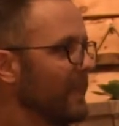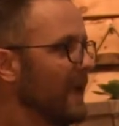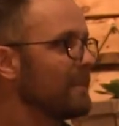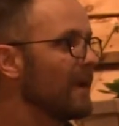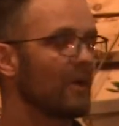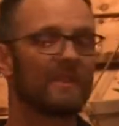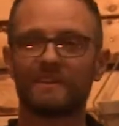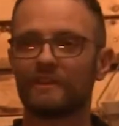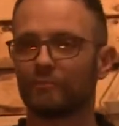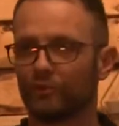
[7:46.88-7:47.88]
And by the way, that
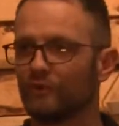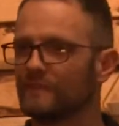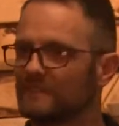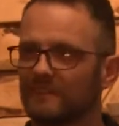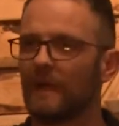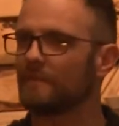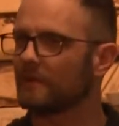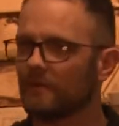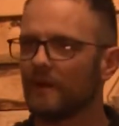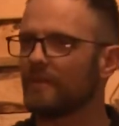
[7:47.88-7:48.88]
didn't improve. He's still
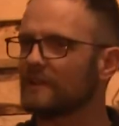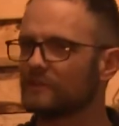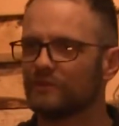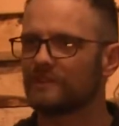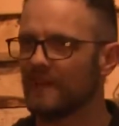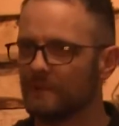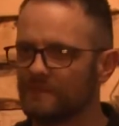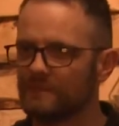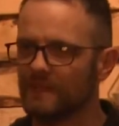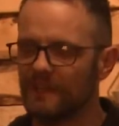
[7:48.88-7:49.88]
coming about 2
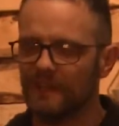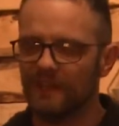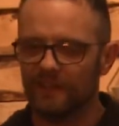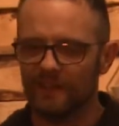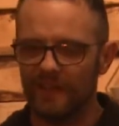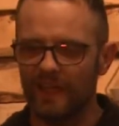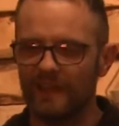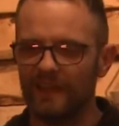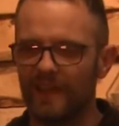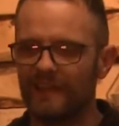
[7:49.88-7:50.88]
times.
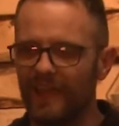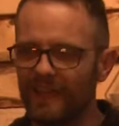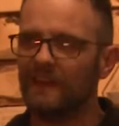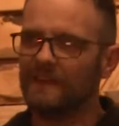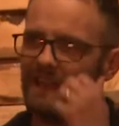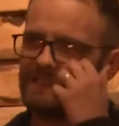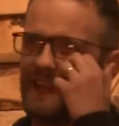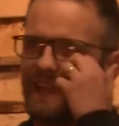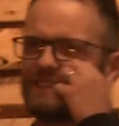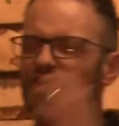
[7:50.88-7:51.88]
And again, it's
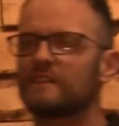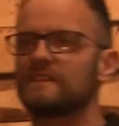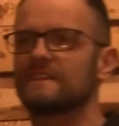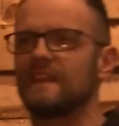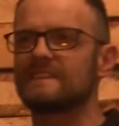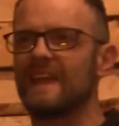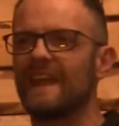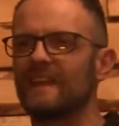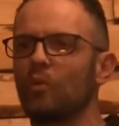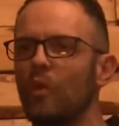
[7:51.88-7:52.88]
not that he's
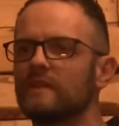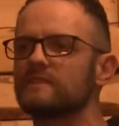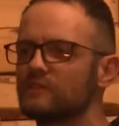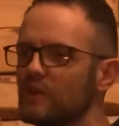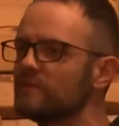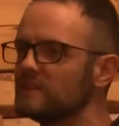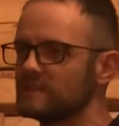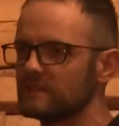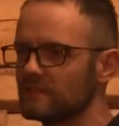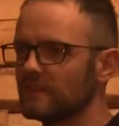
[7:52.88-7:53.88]
adding one service.